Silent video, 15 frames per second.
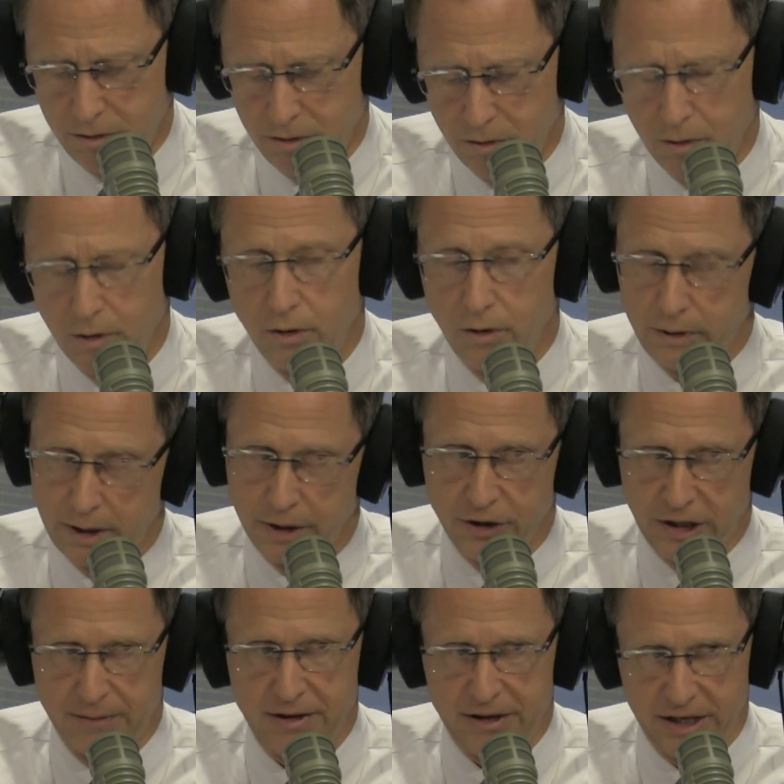Oh, can you
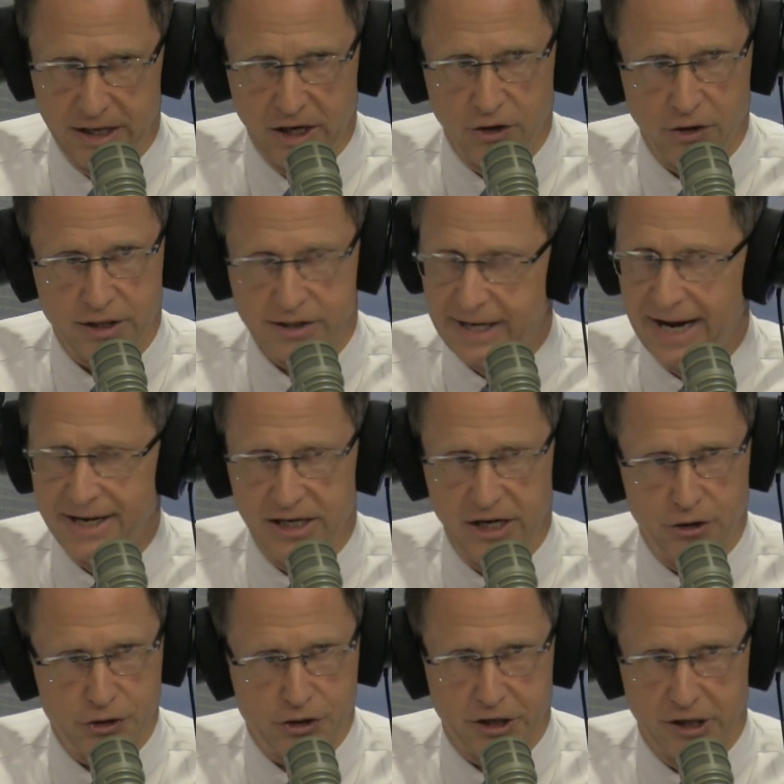give me the year? Because that
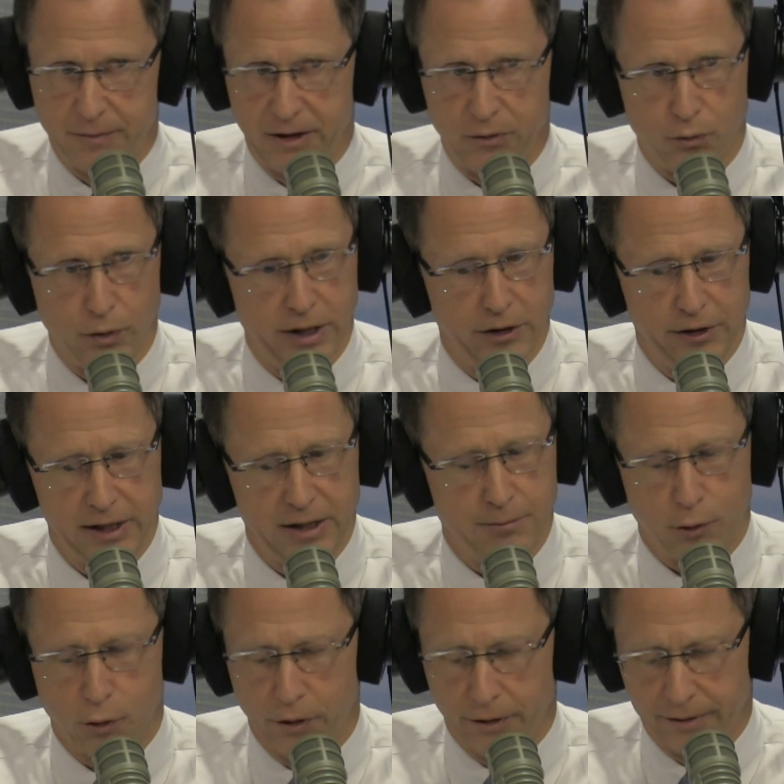year is going to be really
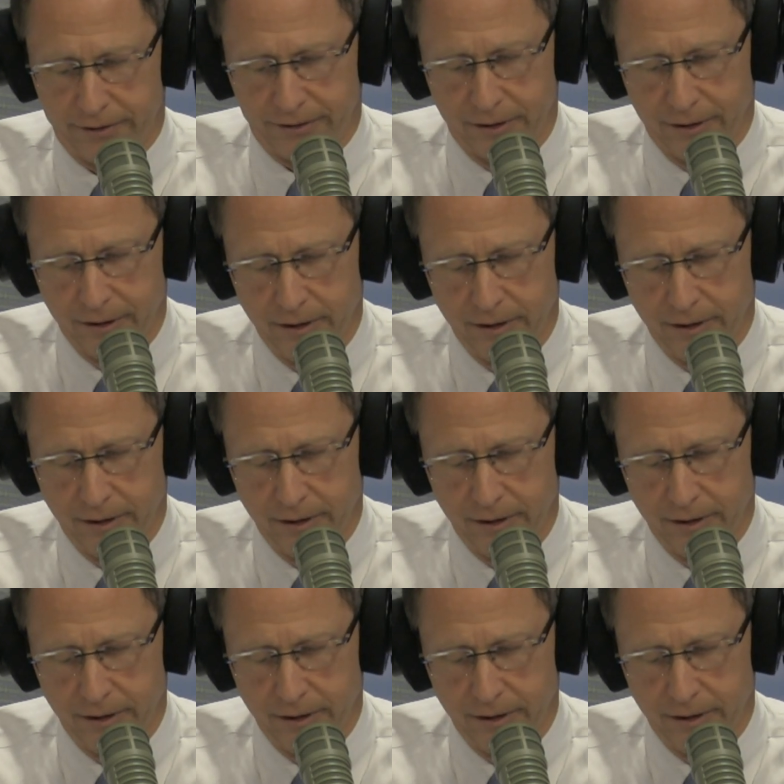important.